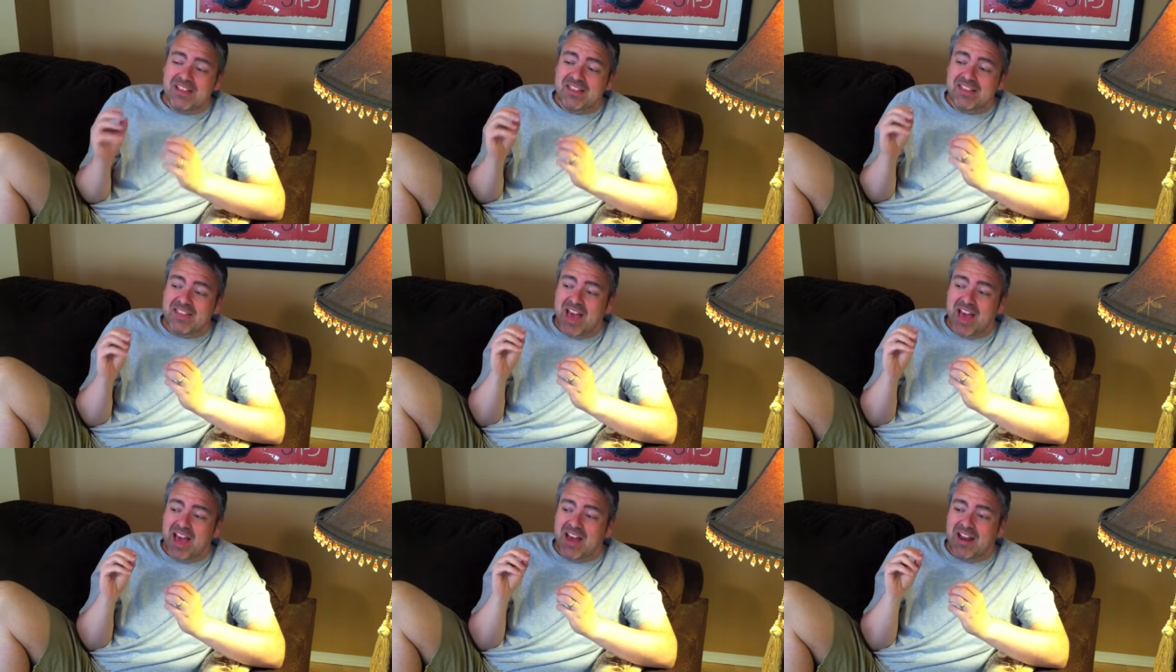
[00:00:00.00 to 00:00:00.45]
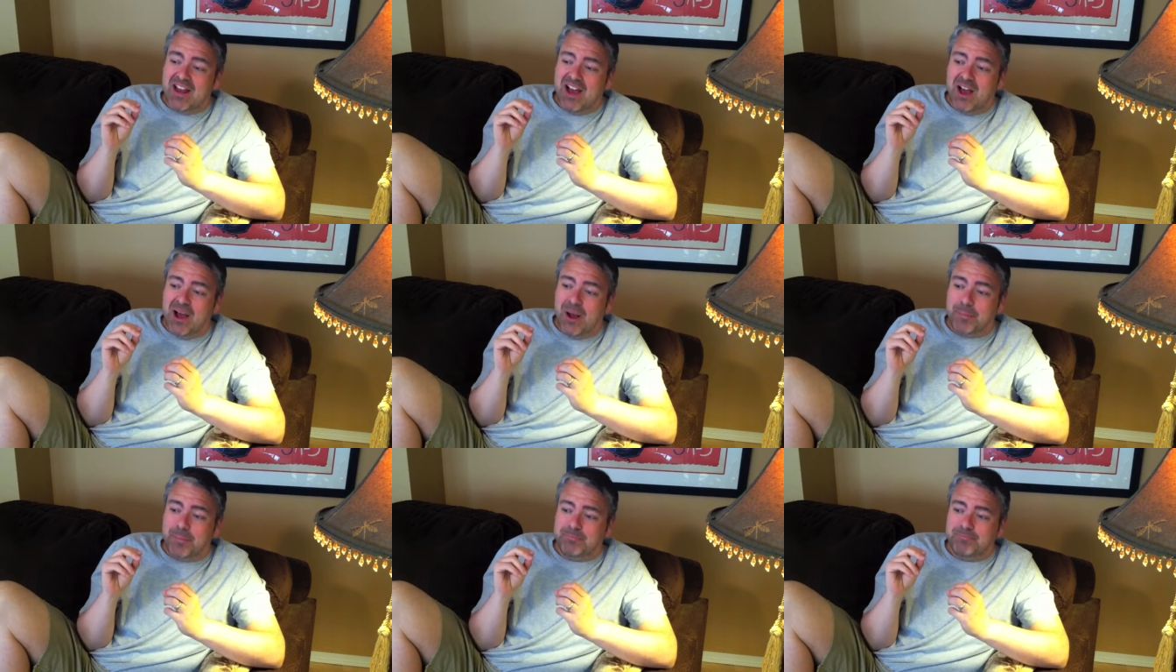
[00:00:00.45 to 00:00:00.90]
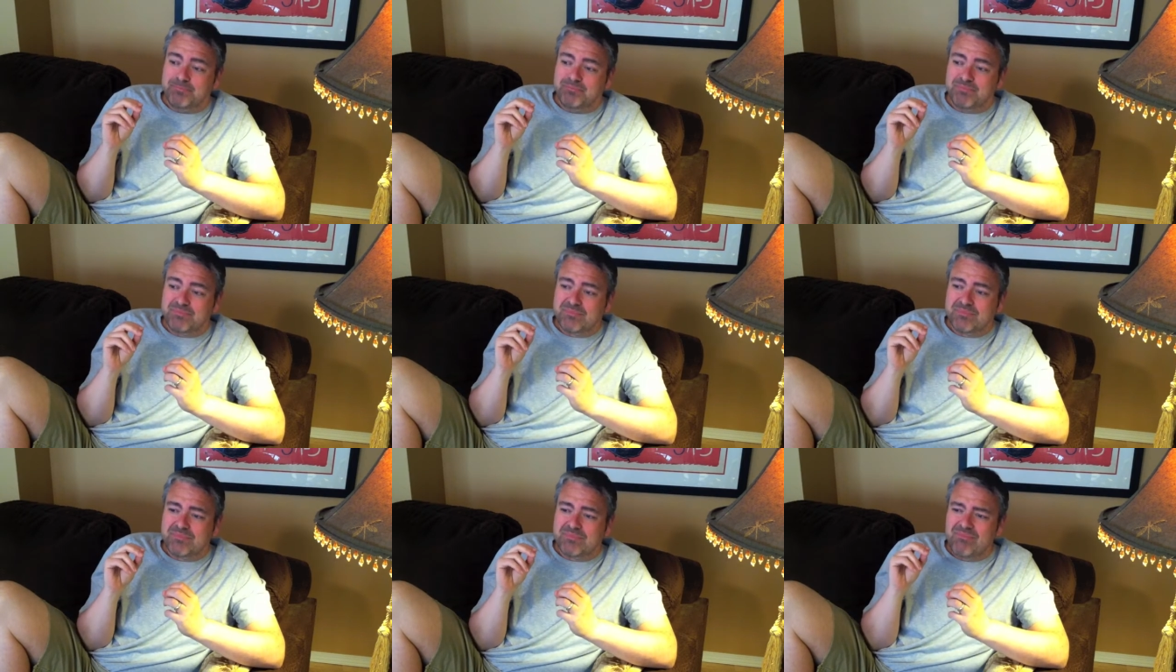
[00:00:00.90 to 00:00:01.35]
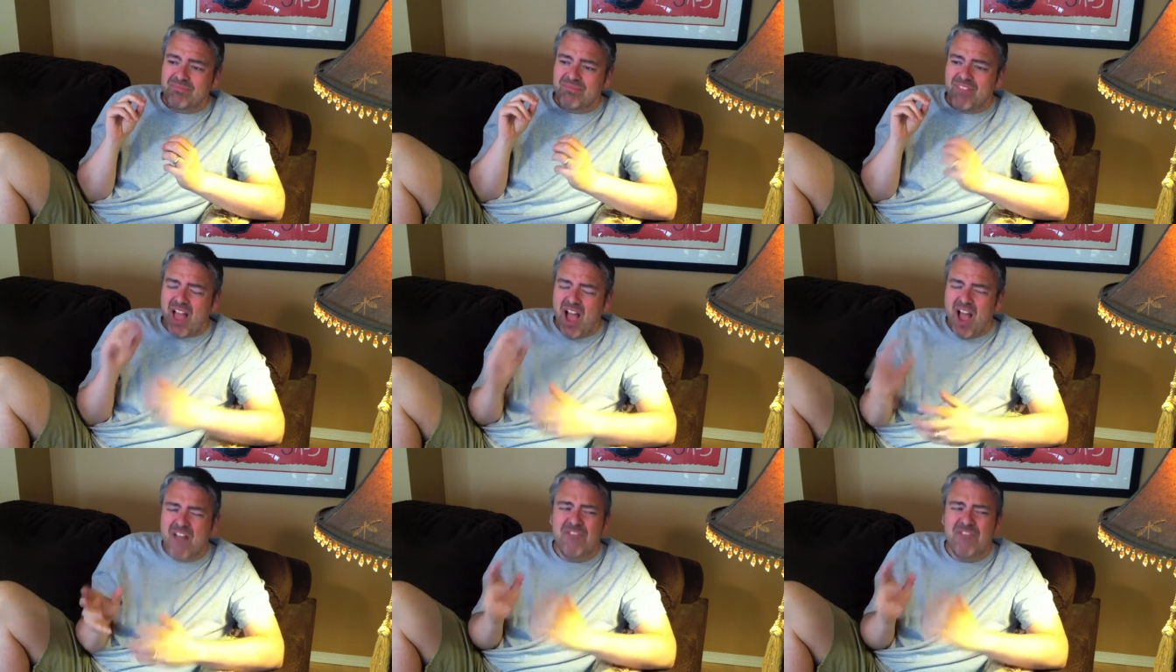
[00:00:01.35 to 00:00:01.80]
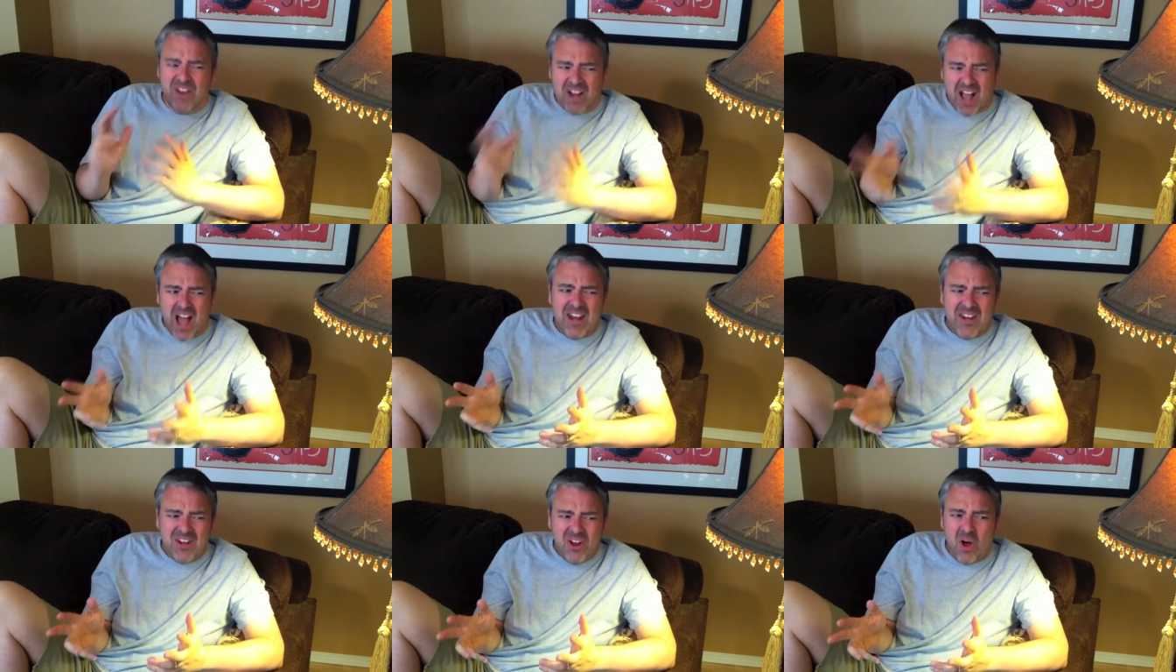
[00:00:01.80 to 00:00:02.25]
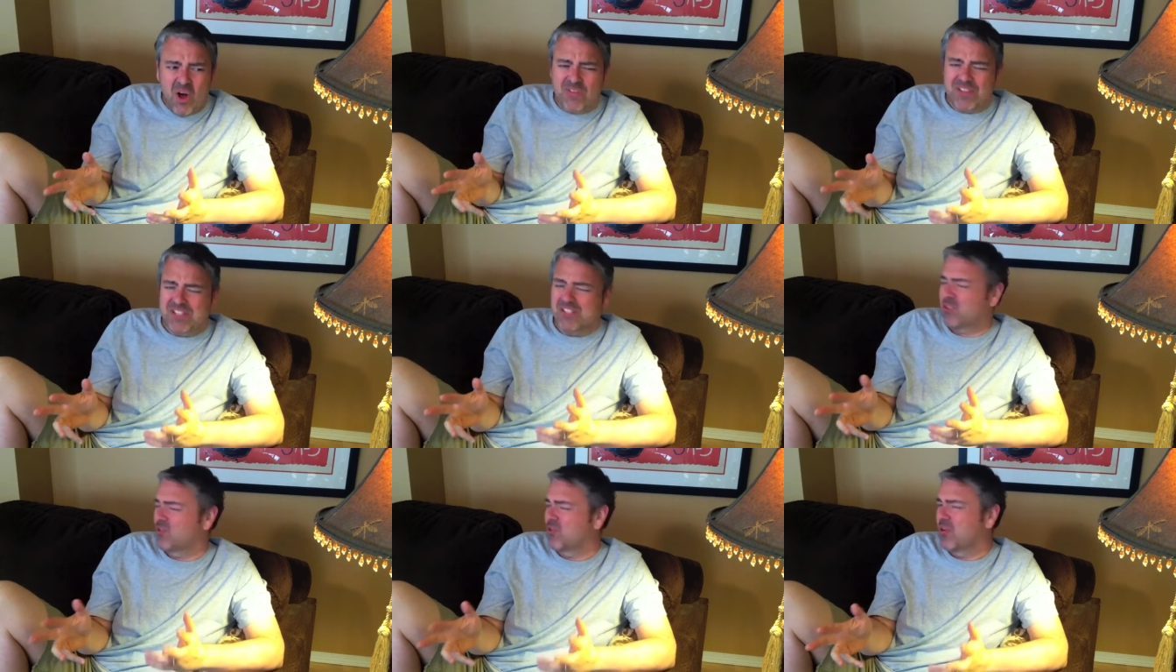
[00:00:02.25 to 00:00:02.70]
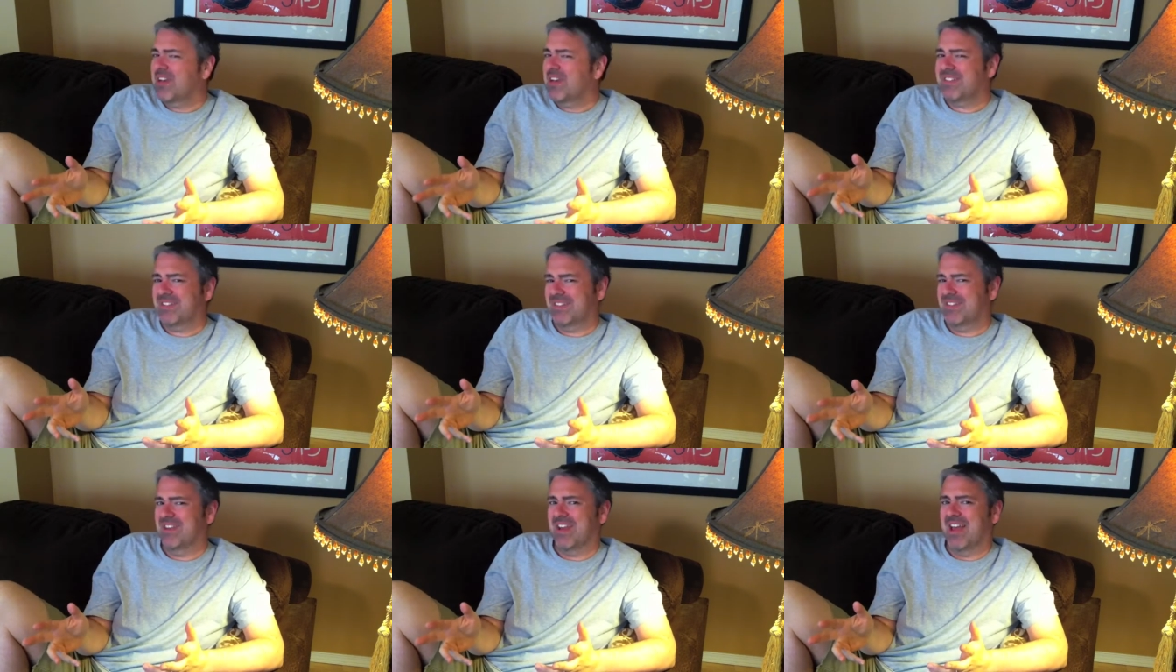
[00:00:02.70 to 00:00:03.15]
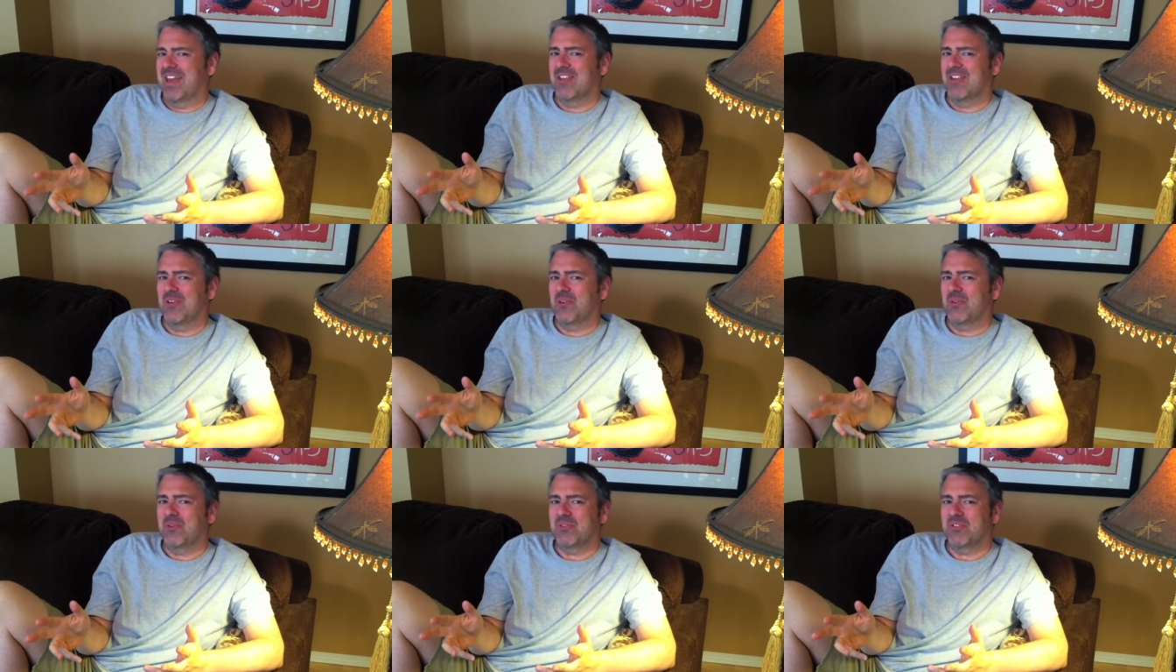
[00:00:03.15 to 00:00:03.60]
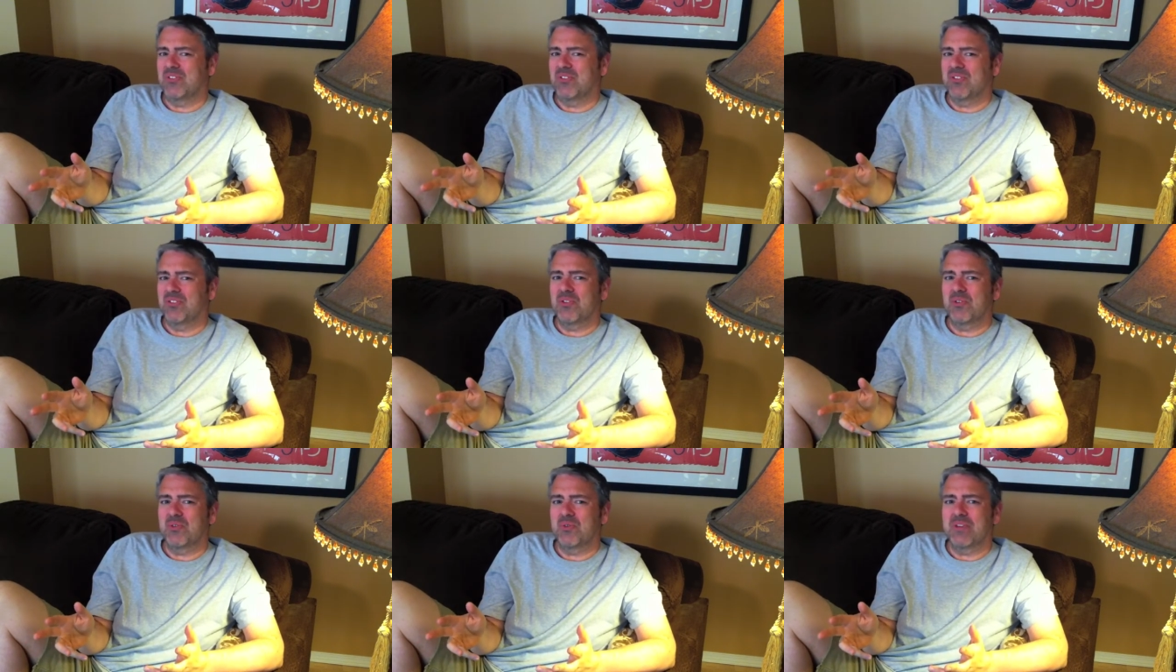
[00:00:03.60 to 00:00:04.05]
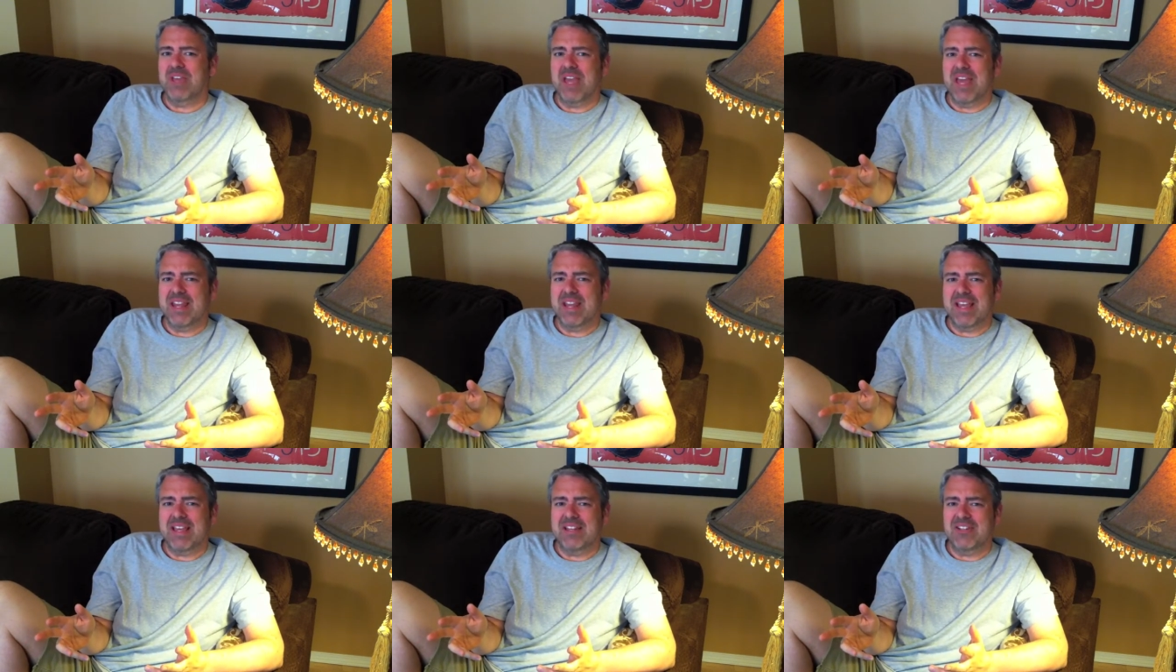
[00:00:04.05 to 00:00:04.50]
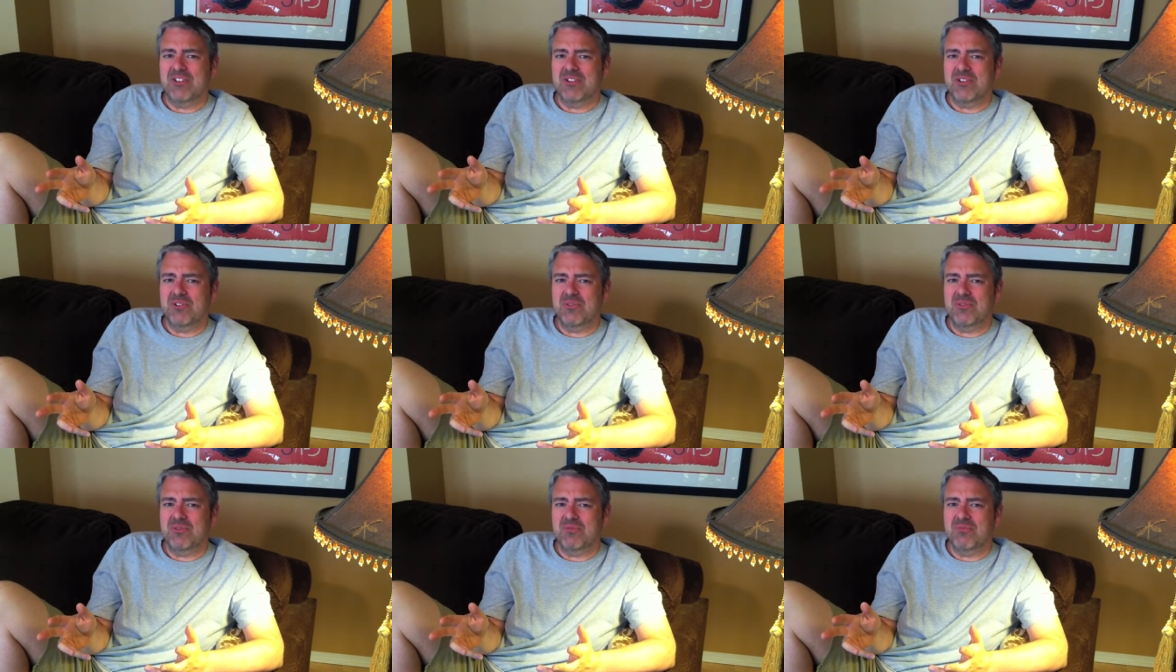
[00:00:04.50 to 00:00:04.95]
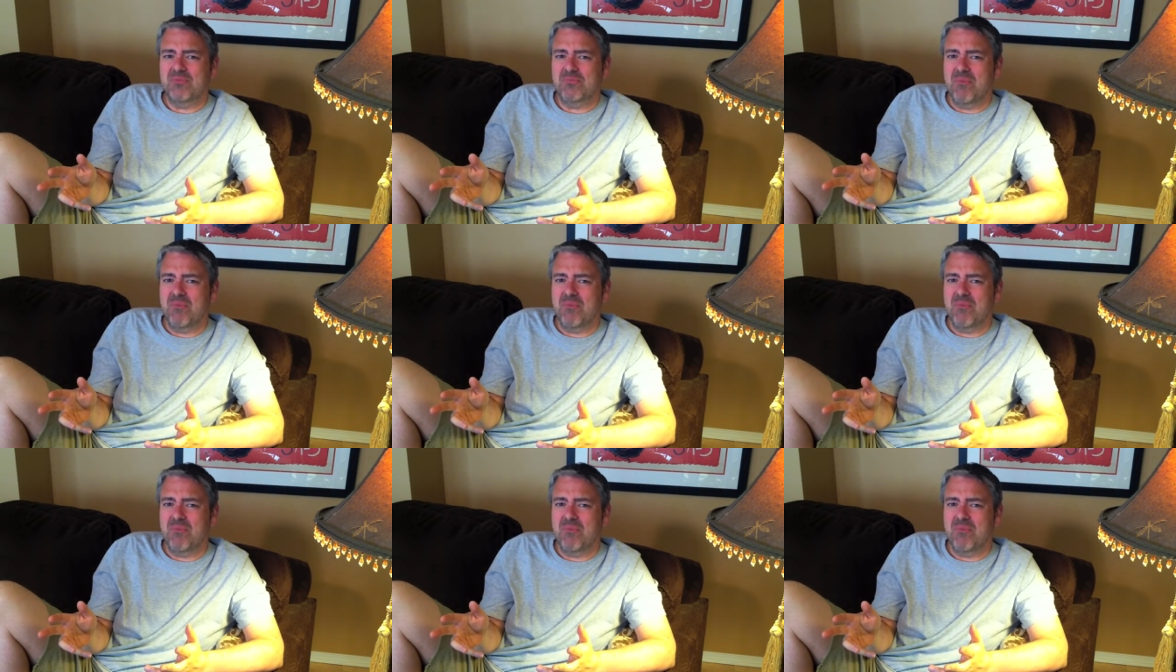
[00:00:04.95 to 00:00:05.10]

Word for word: That um, I've forgotten all these tricks that I use to get into